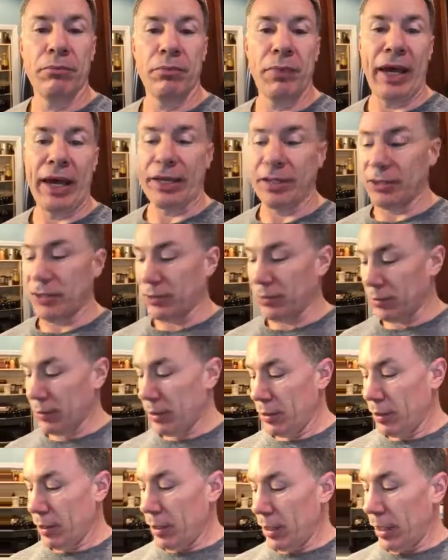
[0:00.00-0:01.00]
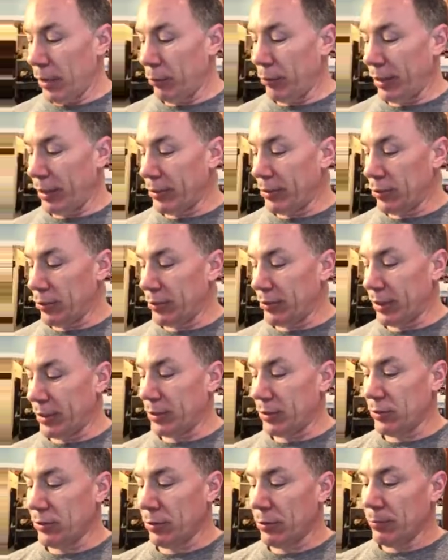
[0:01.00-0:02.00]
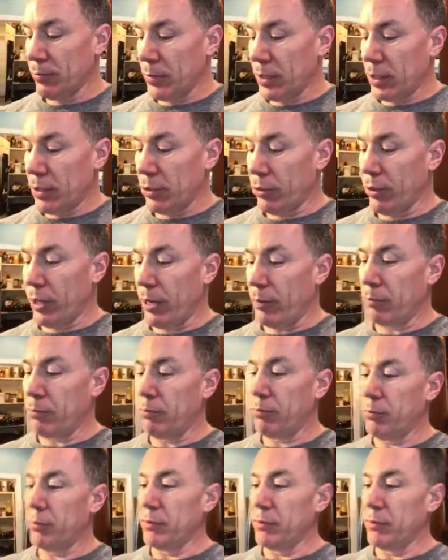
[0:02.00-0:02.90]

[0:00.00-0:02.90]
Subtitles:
packages. And what I do is I just grab